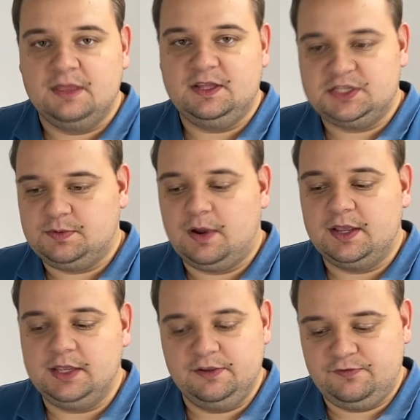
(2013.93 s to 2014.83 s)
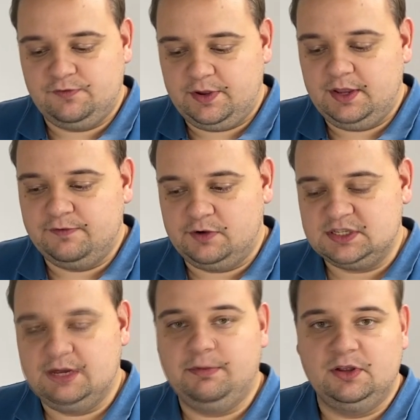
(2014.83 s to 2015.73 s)
That's why if we, for
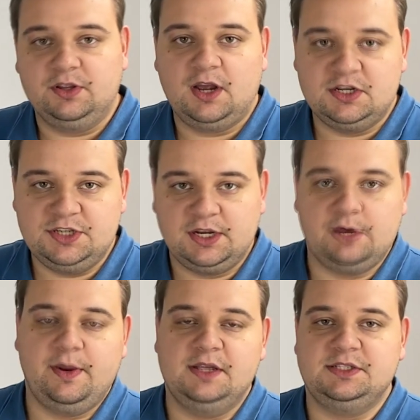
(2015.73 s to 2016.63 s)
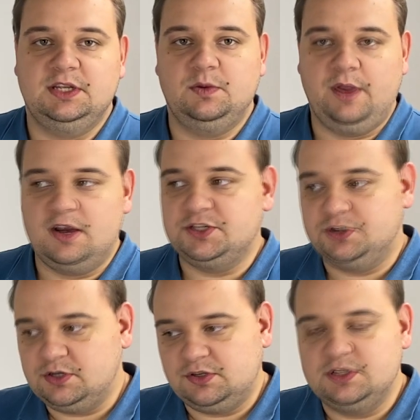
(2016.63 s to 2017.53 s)
example, in cardiac arrest and we are
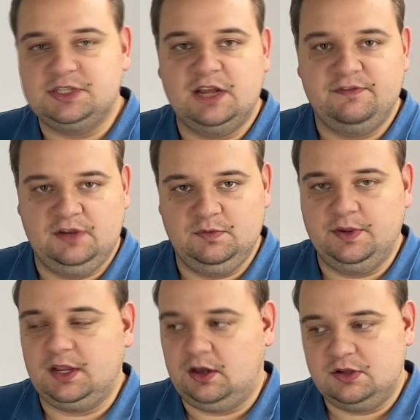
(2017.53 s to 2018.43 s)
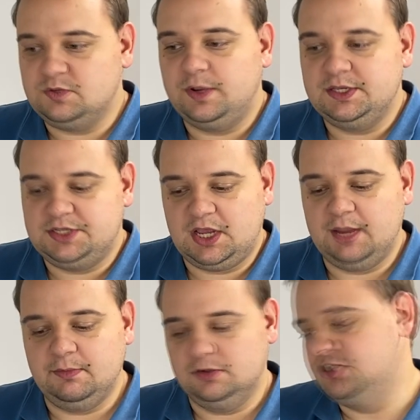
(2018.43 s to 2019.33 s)
short on staff and we cannot waste
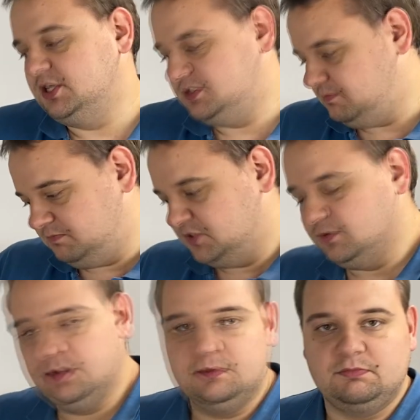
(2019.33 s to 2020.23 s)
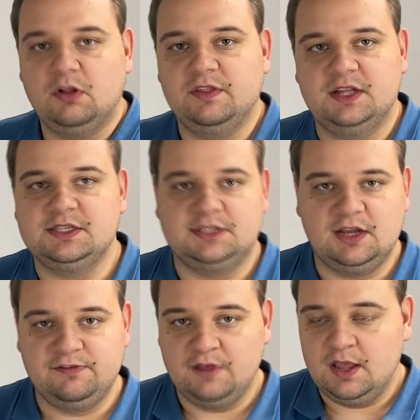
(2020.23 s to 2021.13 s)
time on just doing all that
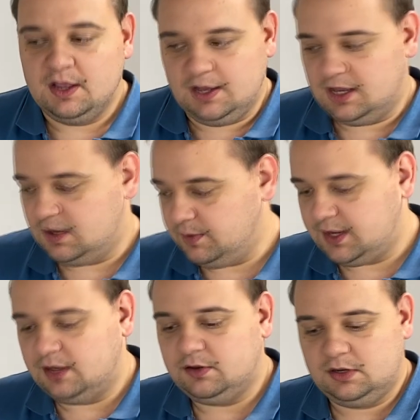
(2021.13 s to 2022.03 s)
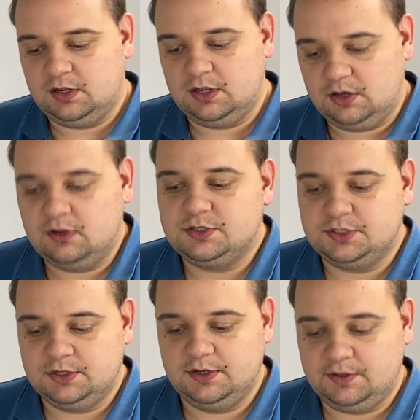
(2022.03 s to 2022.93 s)
stuff, we can not
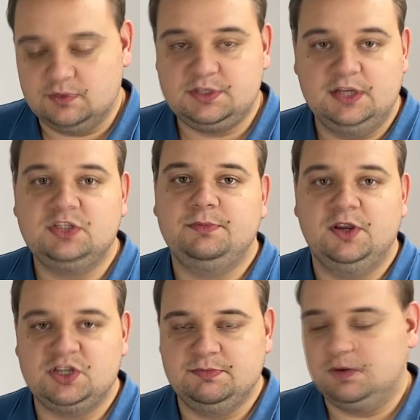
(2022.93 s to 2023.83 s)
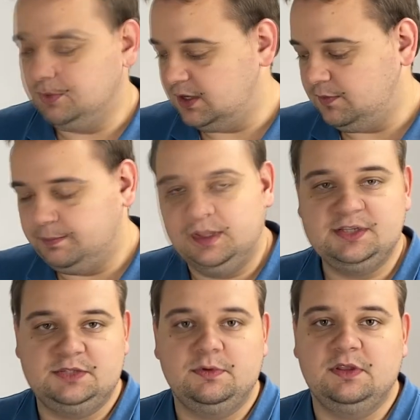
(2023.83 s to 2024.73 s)
use the intubation, but we can
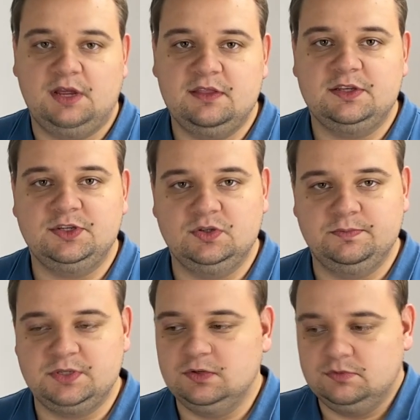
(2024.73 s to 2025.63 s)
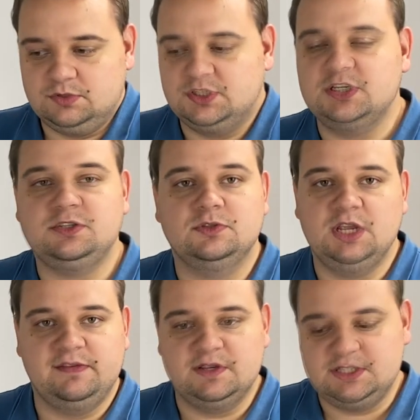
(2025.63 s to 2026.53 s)
replace it with another tube, so just to
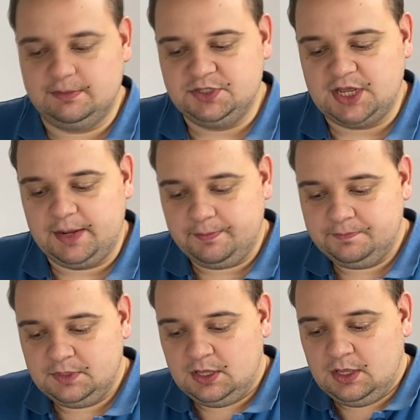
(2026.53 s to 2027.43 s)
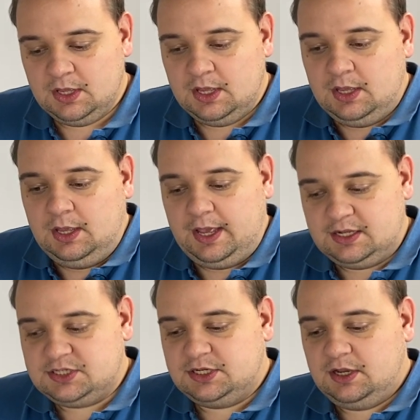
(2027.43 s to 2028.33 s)
save us some time.
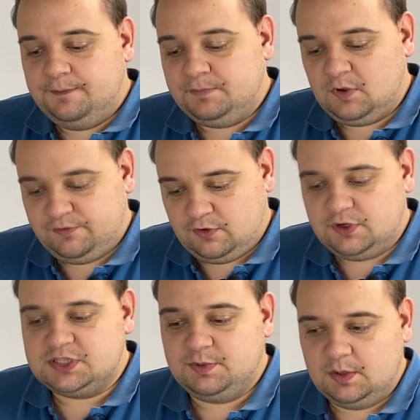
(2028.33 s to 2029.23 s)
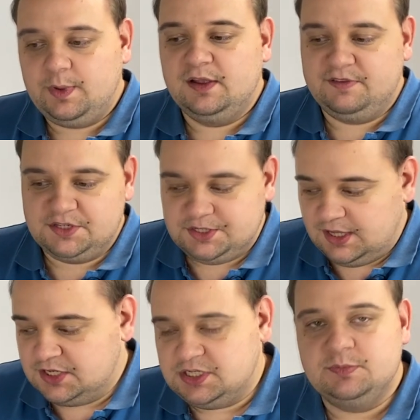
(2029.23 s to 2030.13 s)
And of course, when we are
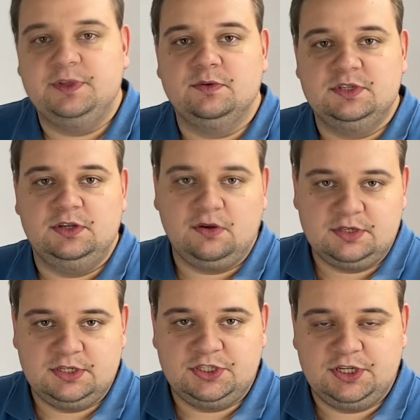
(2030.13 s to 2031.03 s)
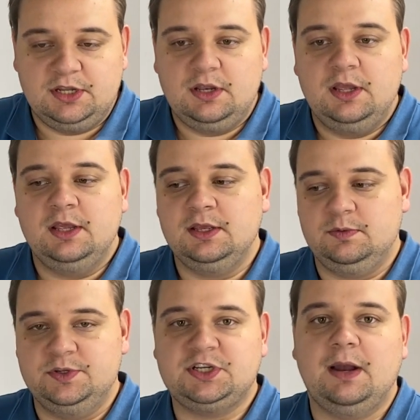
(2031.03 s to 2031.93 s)
ventilating, we're using oxygen,
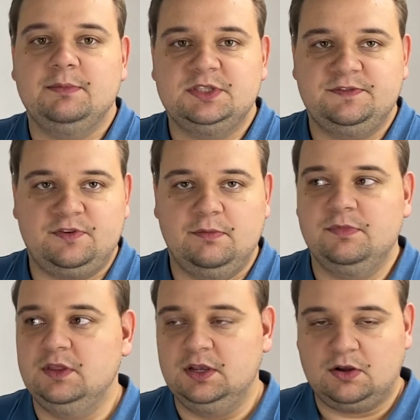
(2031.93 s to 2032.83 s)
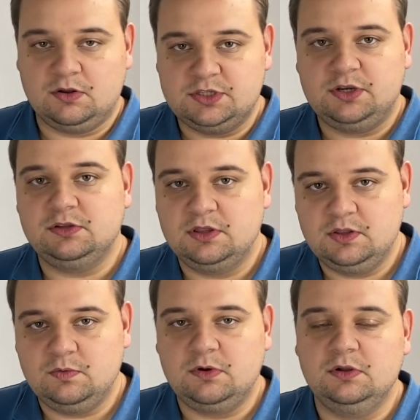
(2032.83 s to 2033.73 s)
which comes from the console on
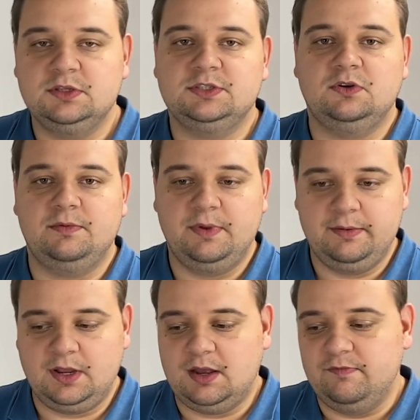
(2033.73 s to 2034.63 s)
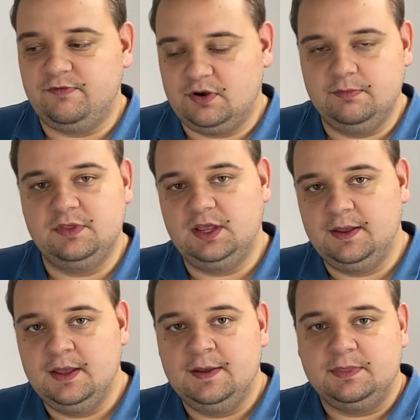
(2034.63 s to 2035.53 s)
the walls, or may come from
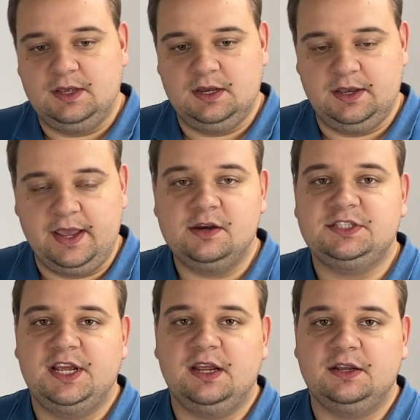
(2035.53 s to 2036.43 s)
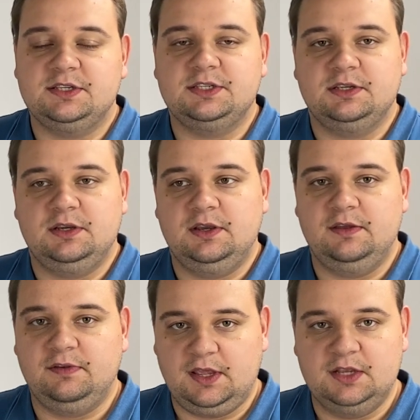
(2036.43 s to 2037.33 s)
the air tanks
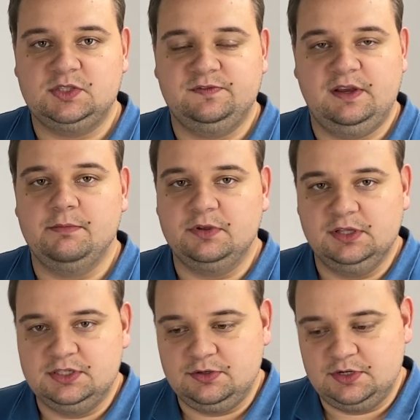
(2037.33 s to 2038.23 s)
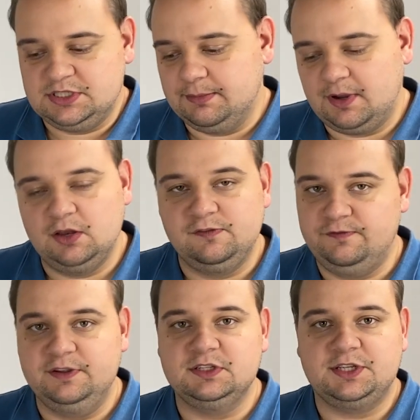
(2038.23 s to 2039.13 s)
in case of ambulance or some kind of
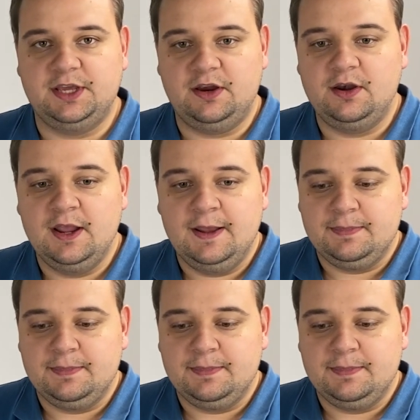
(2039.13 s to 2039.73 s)
field care.